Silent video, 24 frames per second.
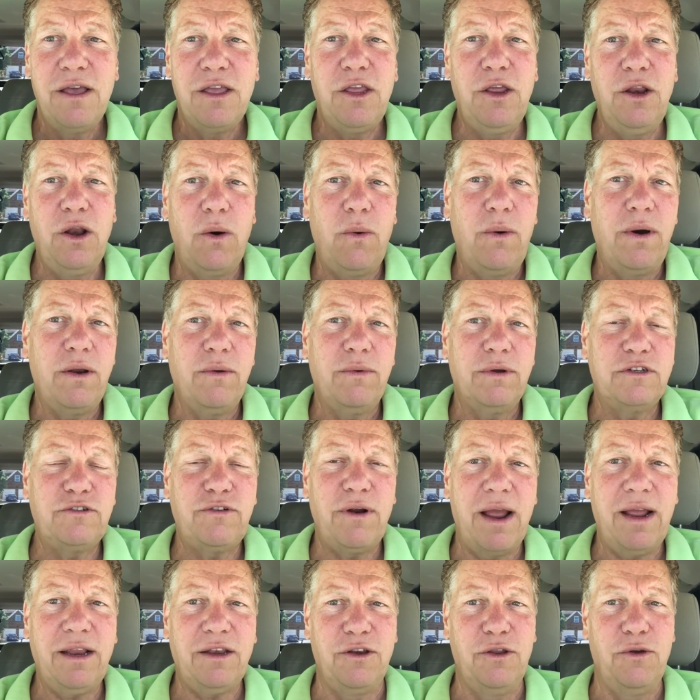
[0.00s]
You don't want to
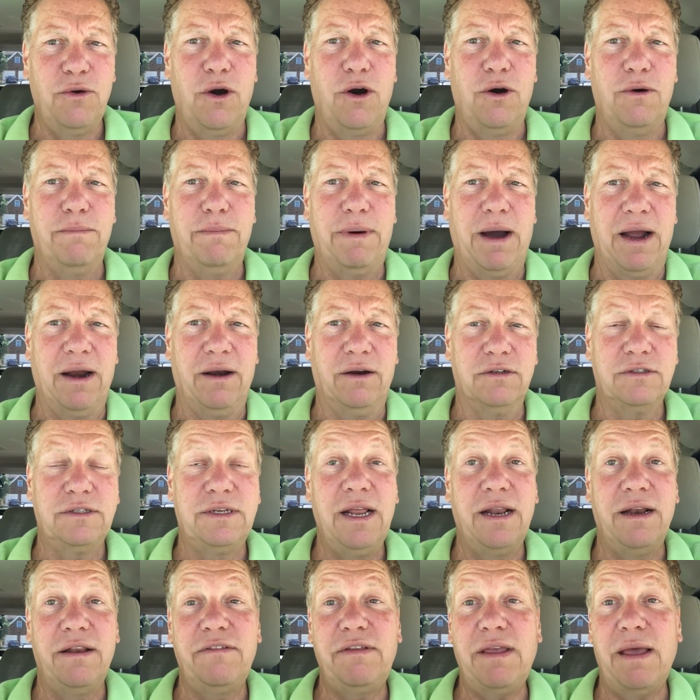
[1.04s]
attract new home buyers.
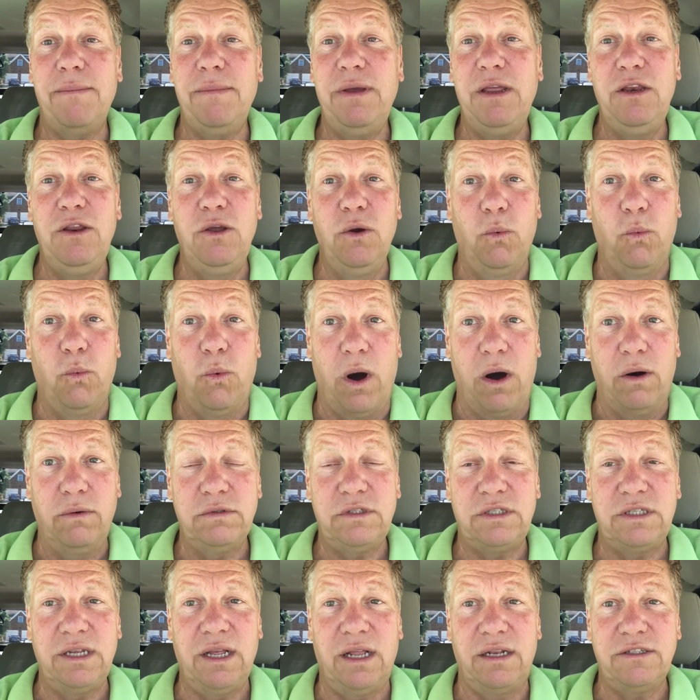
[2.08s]
Now, does that mean you
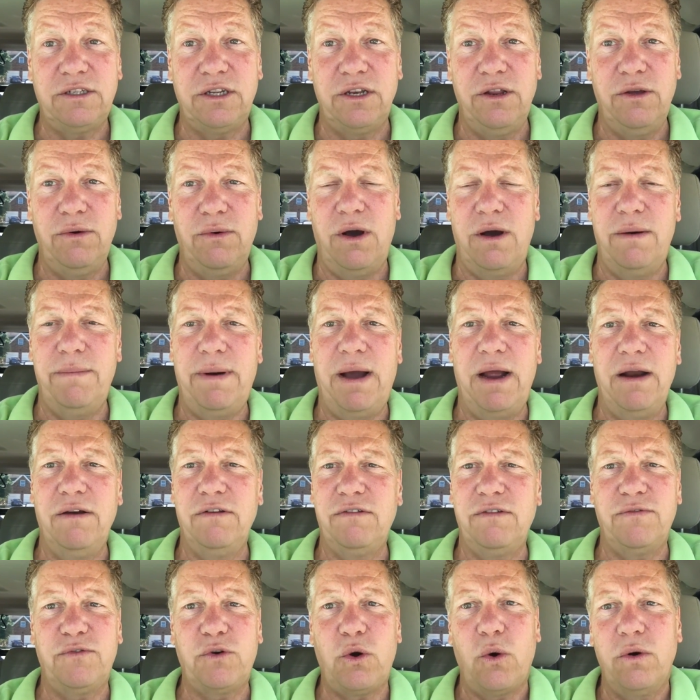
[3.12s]
won't sell to new home
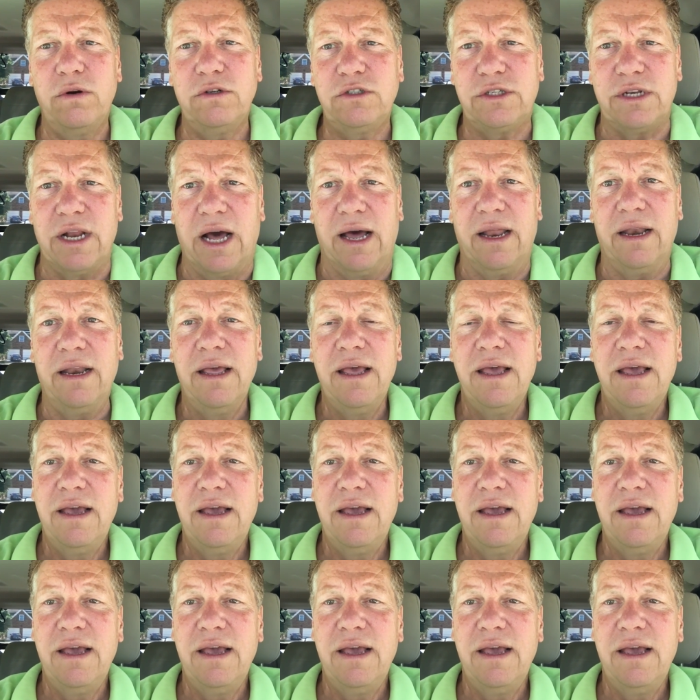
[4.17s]
buyers? Of course not.